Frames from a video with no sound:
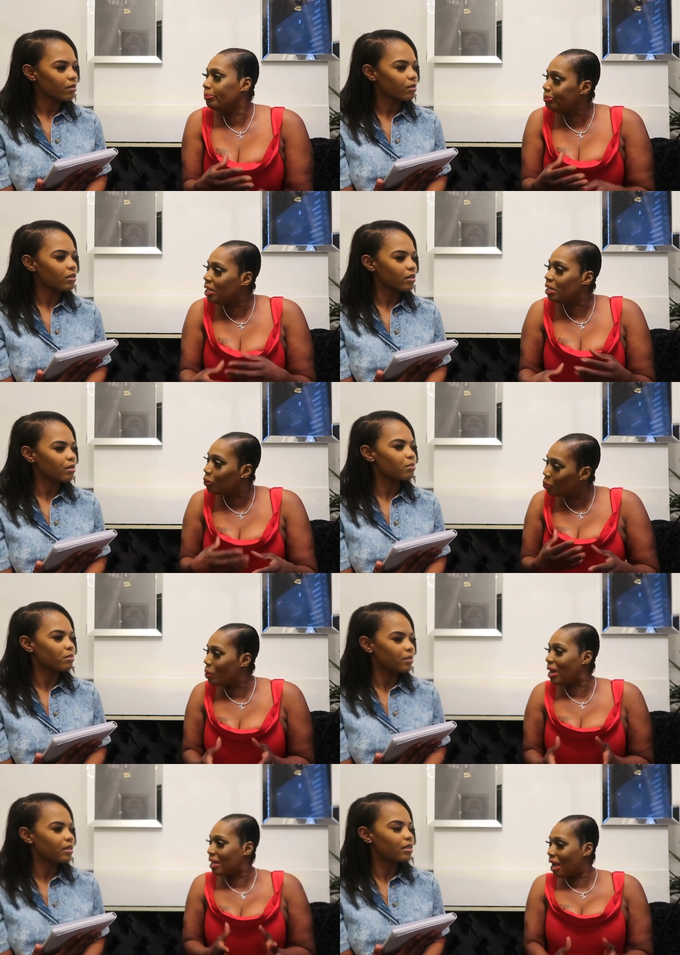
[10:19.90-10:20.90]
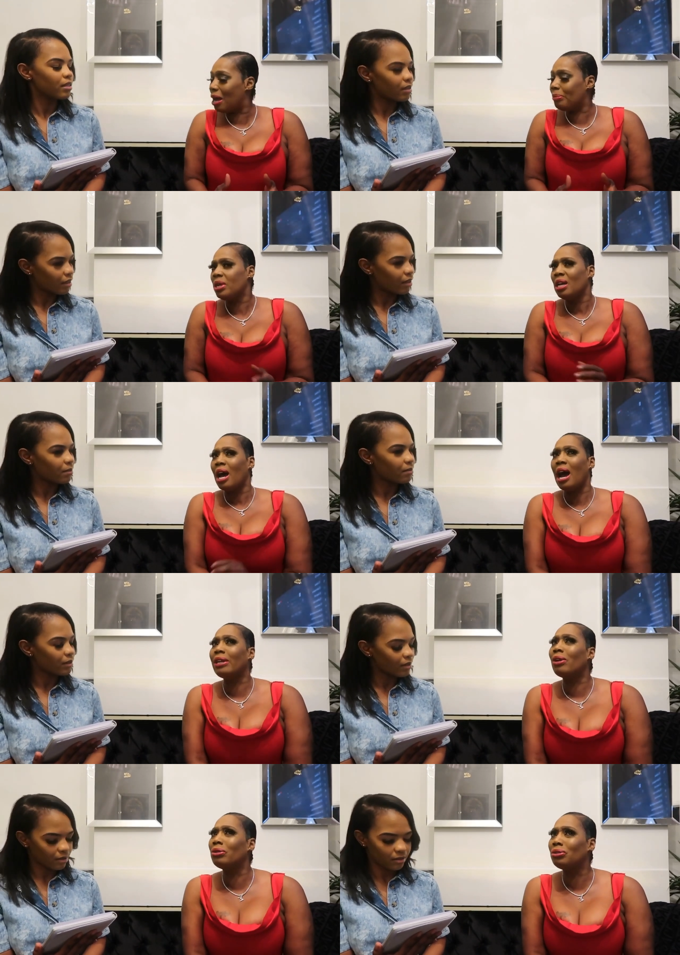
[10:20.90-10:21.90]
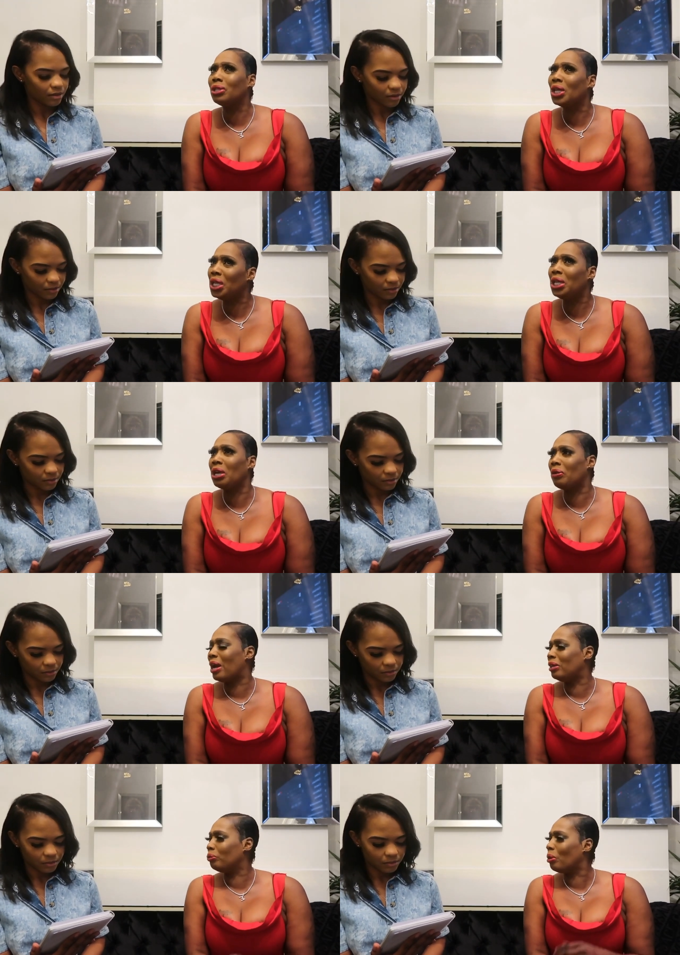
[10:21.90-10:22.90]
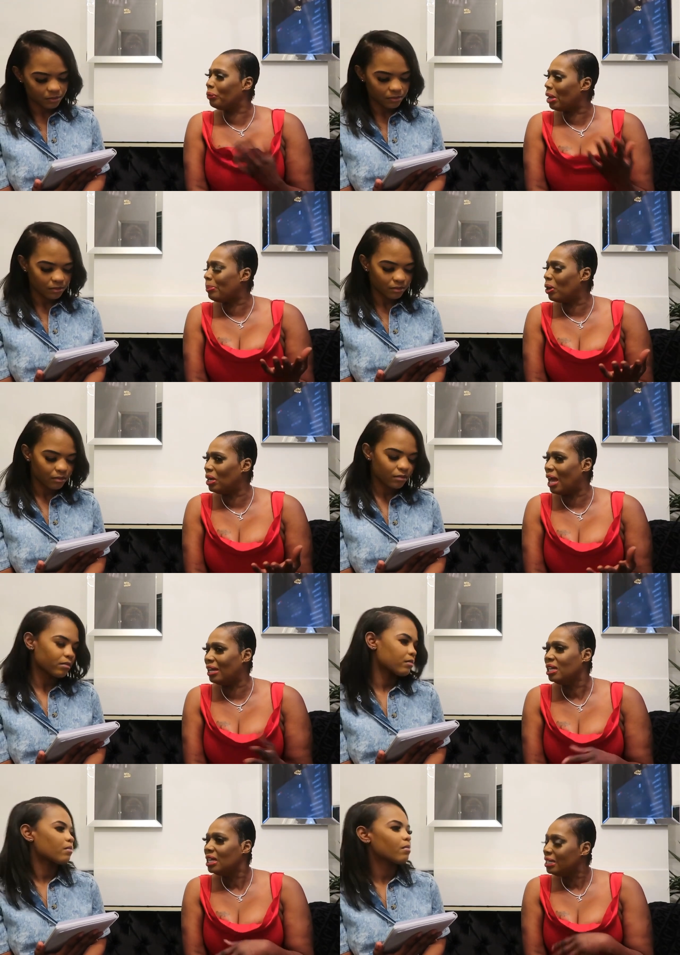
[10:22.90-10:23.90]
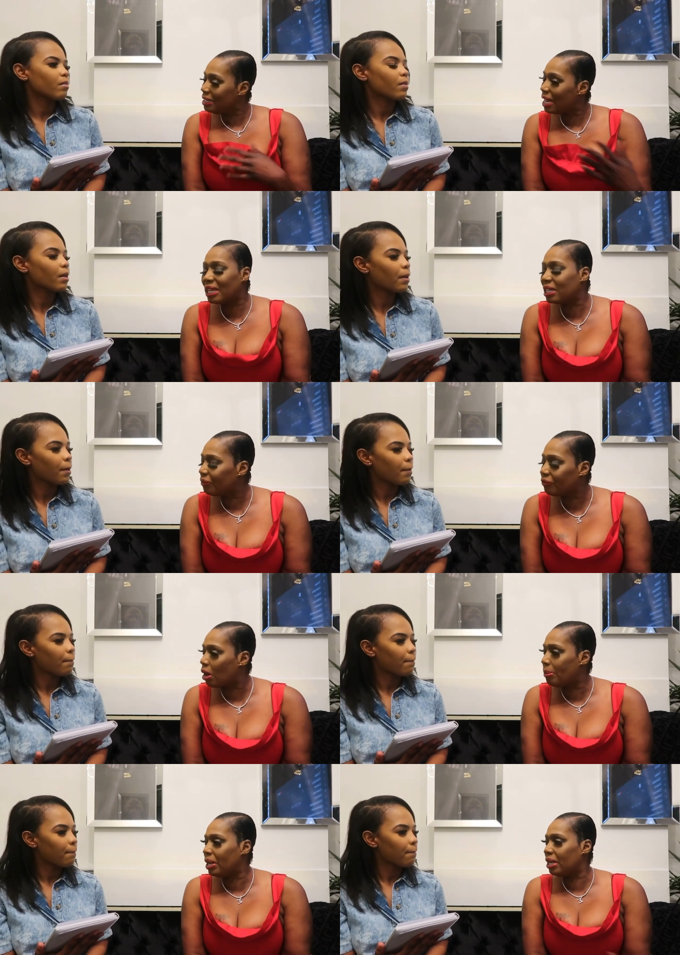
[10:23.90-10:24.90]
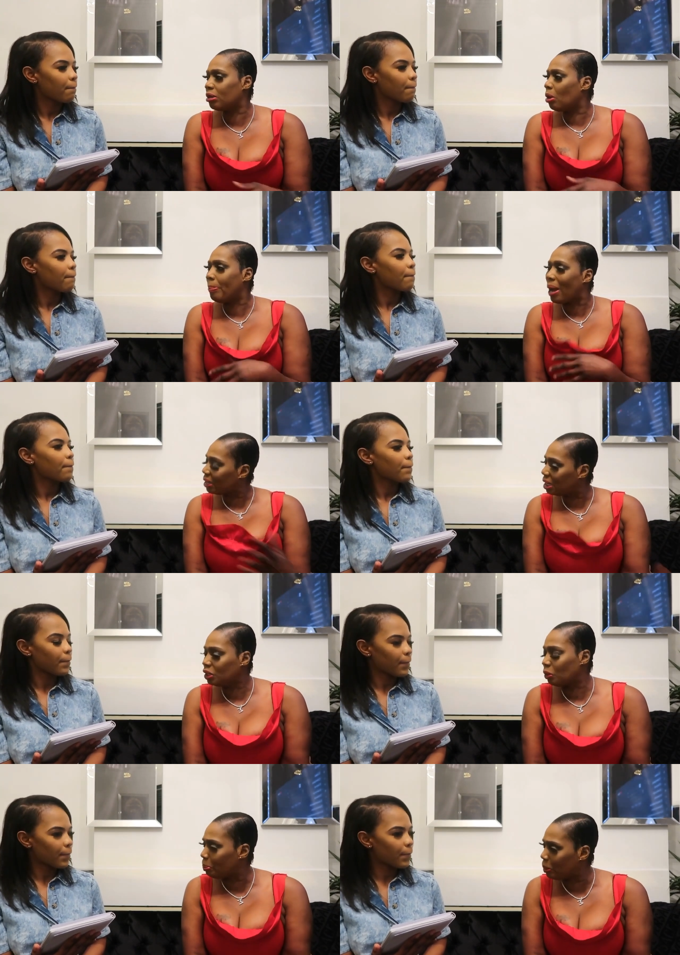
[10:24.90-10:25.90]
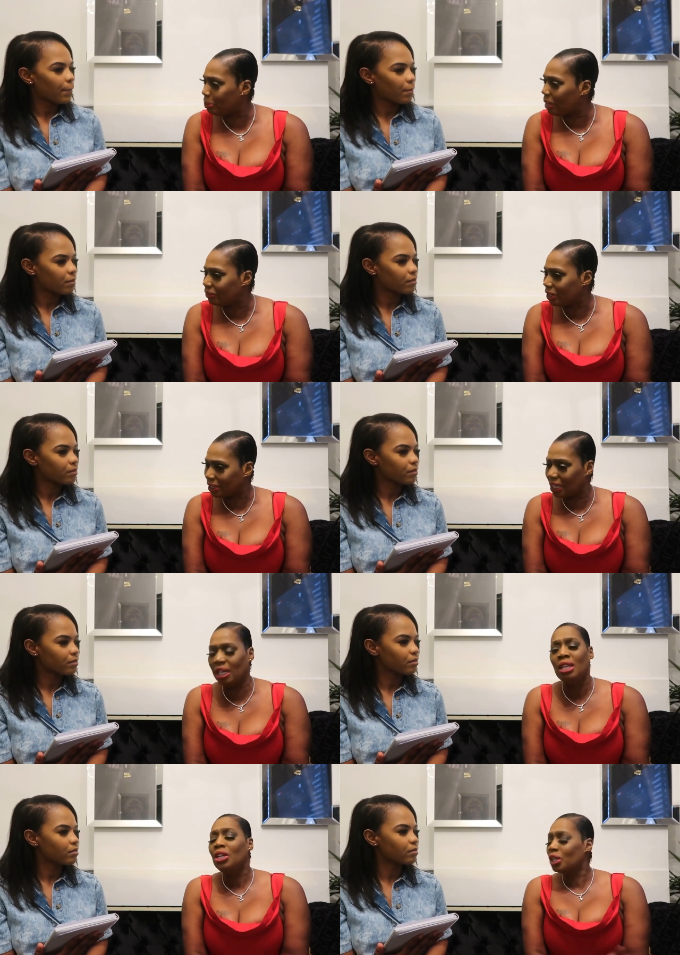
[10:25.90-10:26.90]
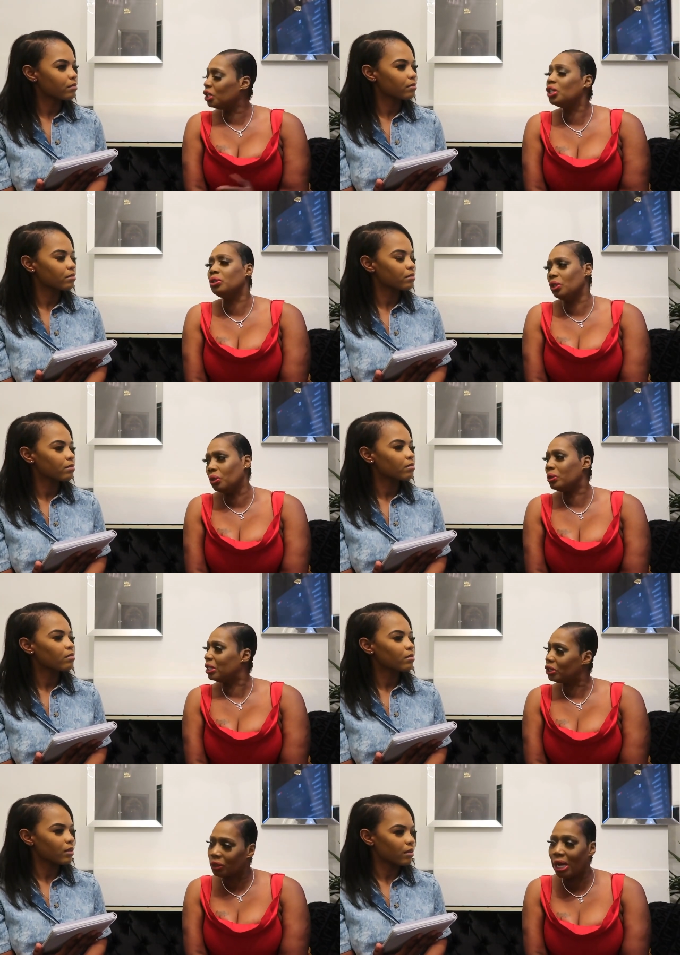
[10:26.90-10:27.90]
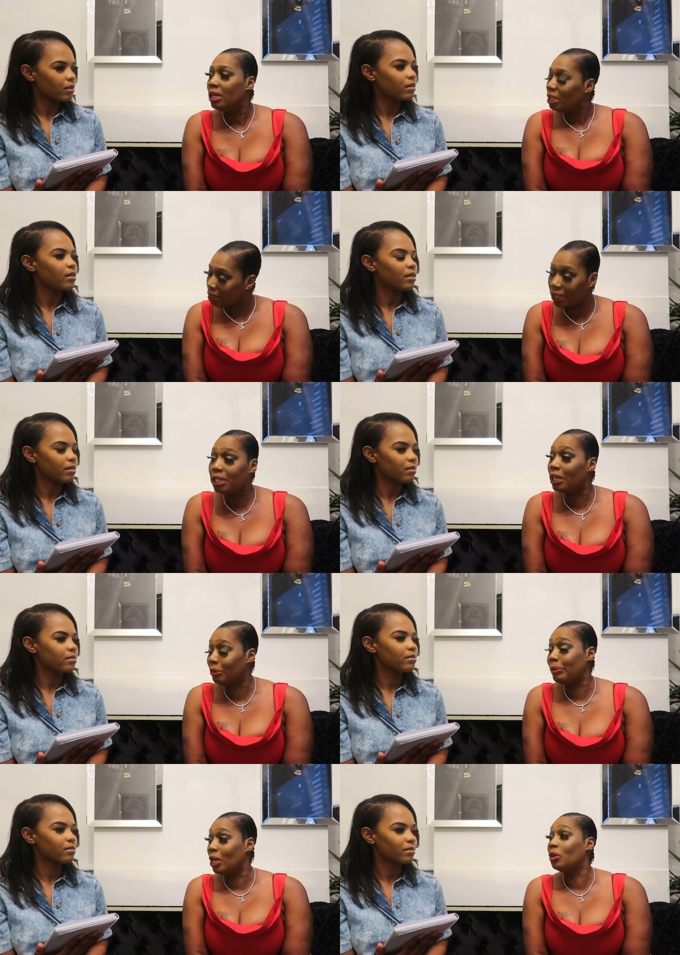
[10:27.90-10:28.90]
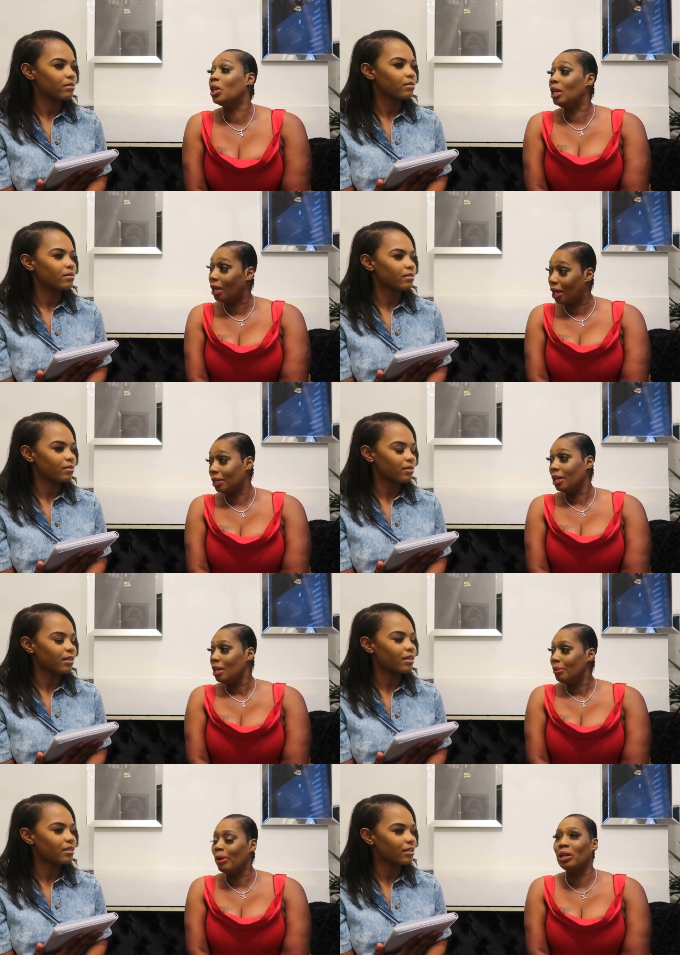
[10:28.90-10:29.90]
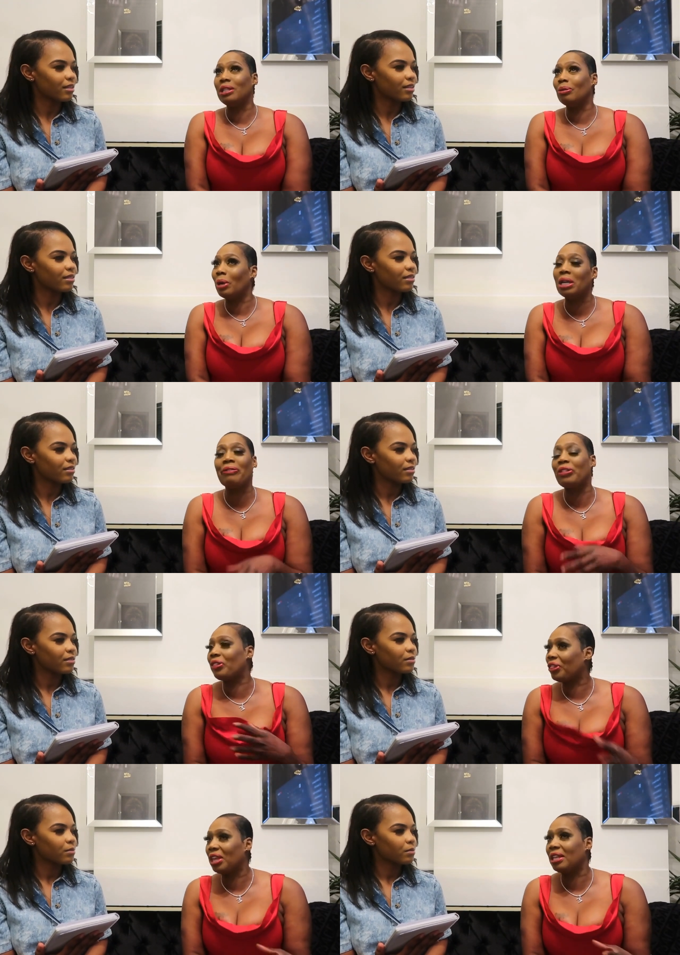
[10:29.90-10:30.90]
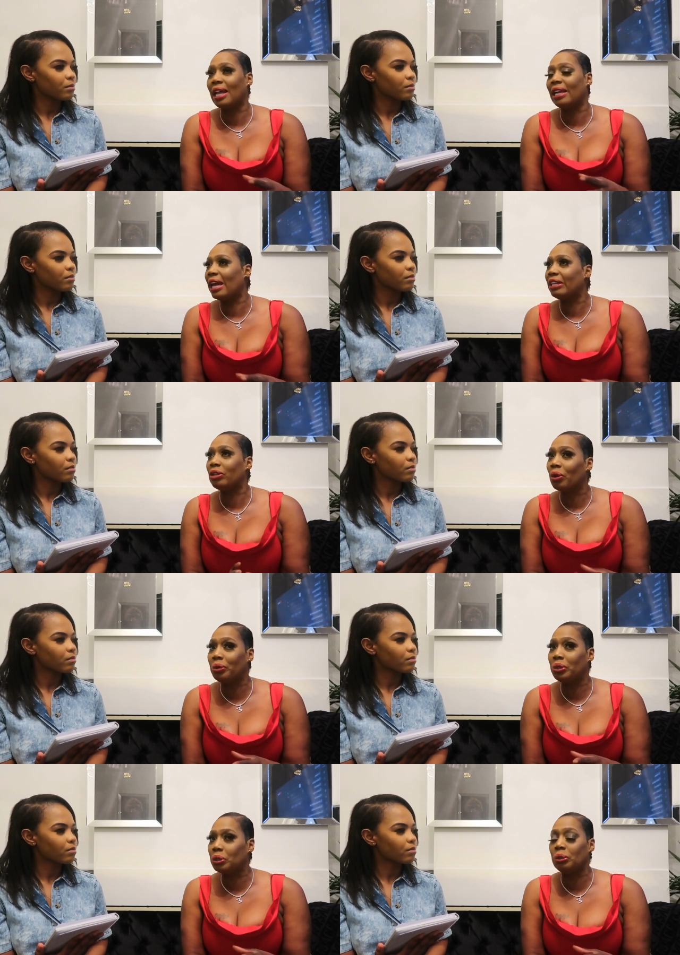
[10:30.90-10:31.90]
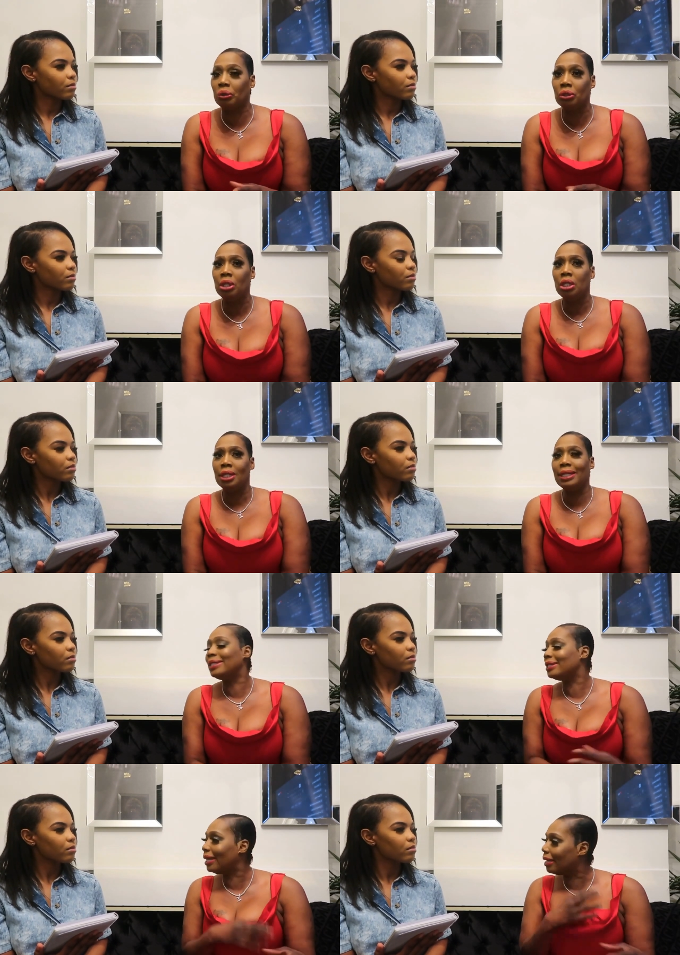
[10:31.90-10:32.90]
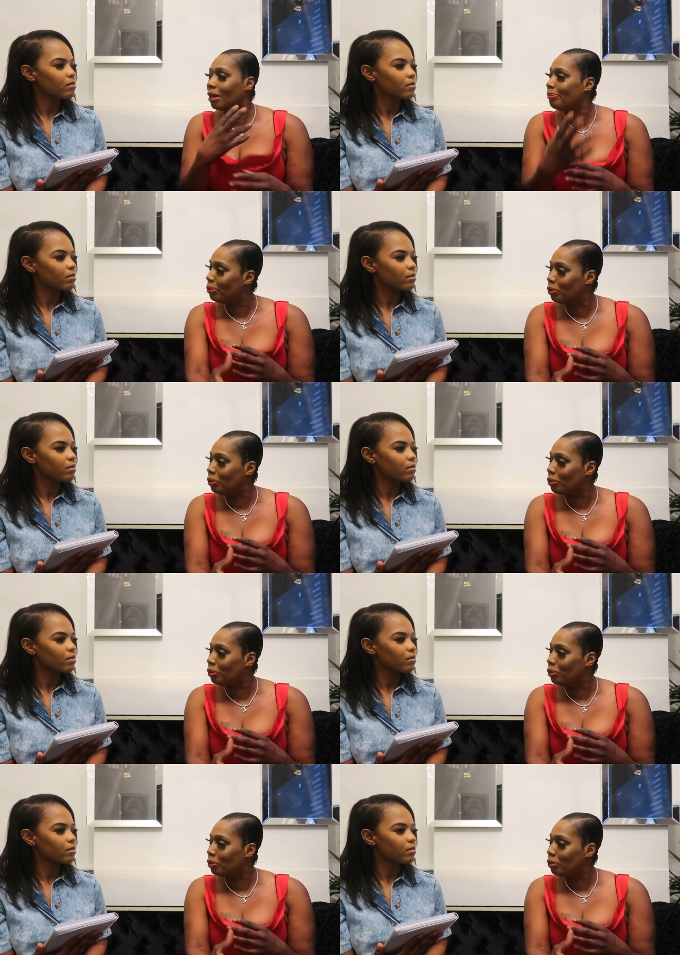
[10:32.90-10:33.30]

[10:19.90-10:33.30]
Speaker 1: being who I am. I don't in here and worry about like negative comments or bad things or people have to say because you know they try they tear me down a lot. But one of the things that I don't do is take on